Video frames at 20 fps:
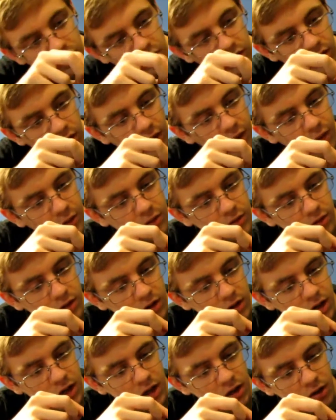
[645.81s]
closed. The
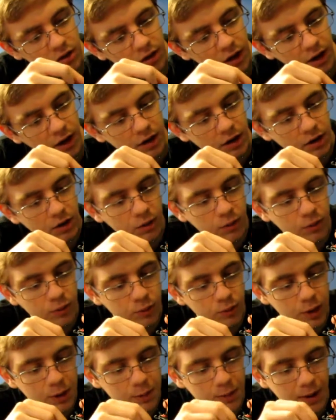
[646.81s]
teeth are kind of
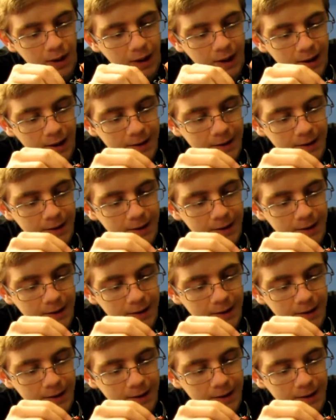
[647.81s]
goofy, but